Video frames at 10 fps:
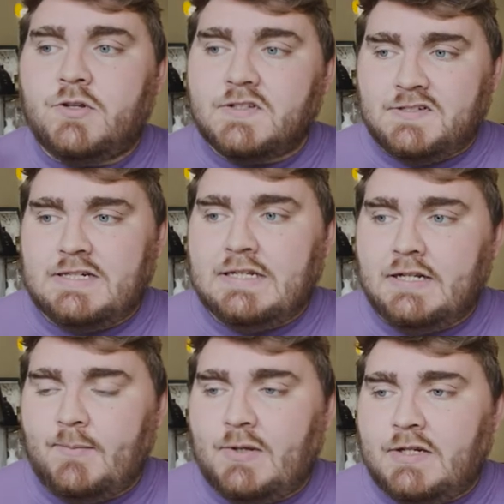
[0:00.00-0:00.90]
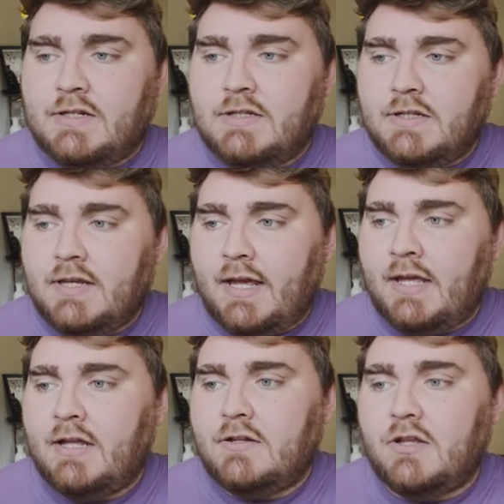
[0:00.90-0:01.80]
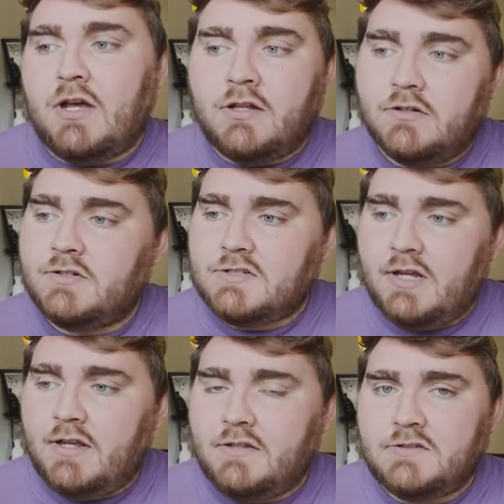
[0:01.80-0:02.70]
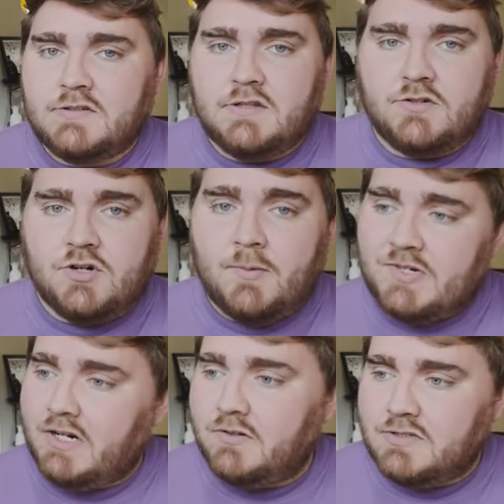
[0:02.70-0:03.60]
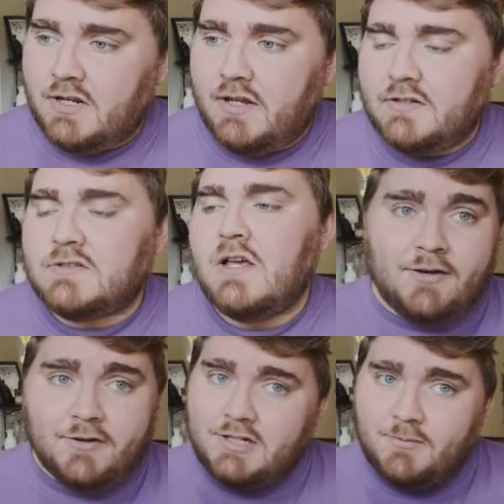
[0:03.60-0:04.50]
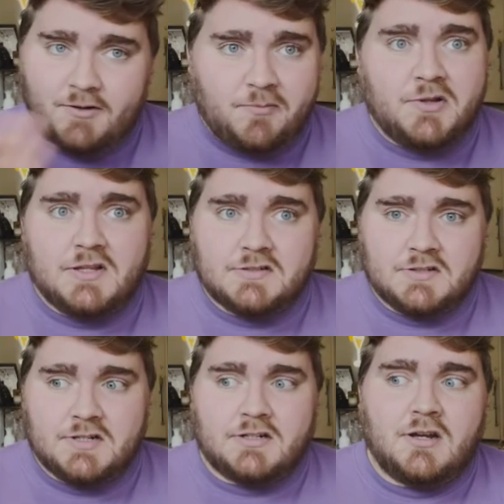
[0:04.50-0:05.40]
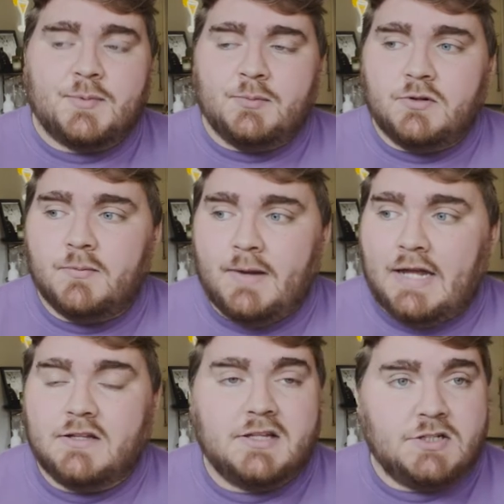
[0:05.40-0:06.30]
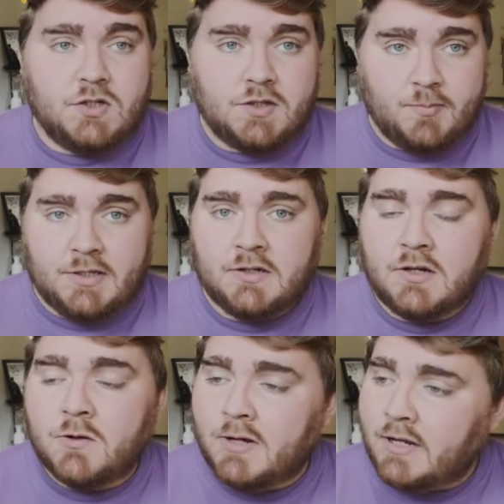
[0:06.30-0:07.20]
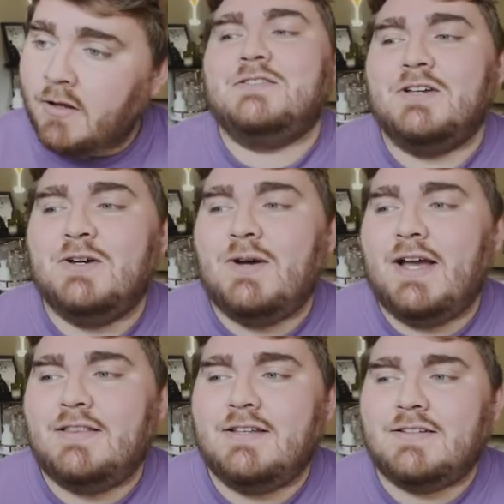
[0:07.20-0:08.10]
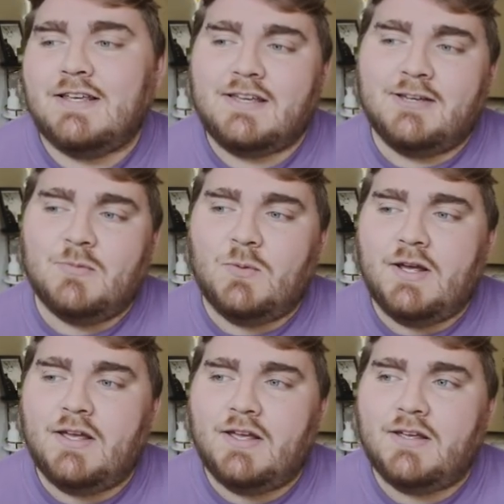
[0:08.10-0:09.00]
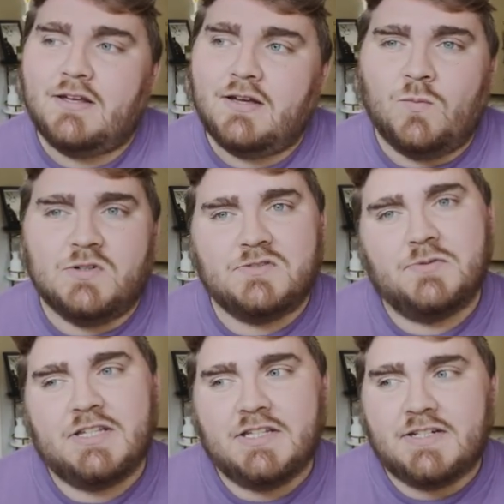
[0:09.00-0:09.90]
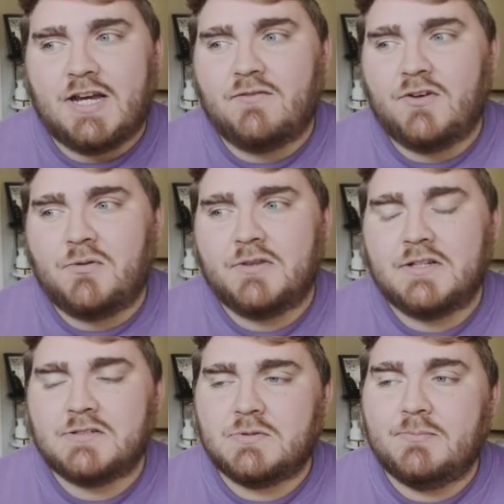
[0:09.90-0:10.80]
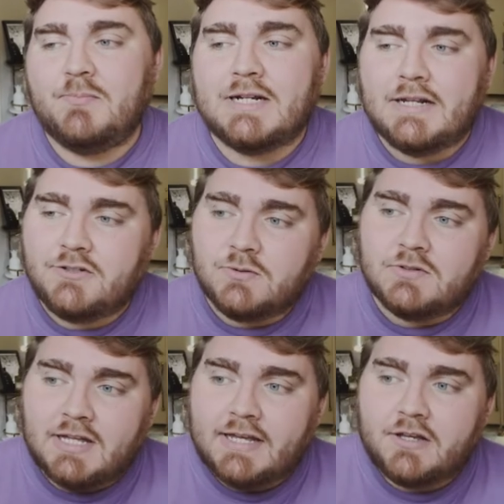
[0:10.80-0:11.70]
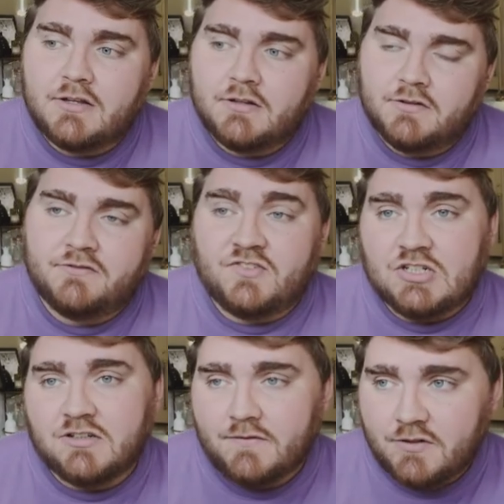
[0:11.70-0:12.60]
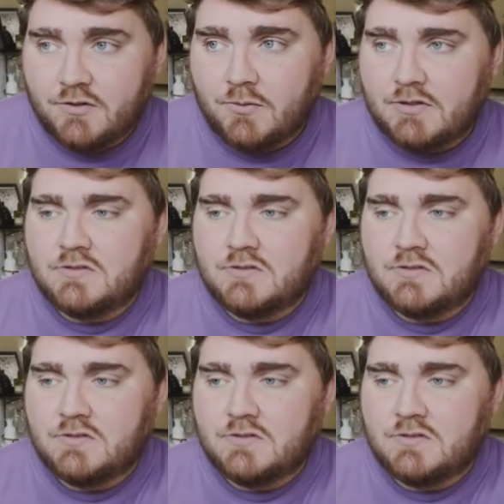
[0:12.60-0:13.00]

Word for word: can see it immediately. And the color's nice, the drop shadow's nice. Every time I've put this on TikTok, people are mad that they took the peanut away. So I think taking him away was really the downfall with this one, but I do like the feel of the new one.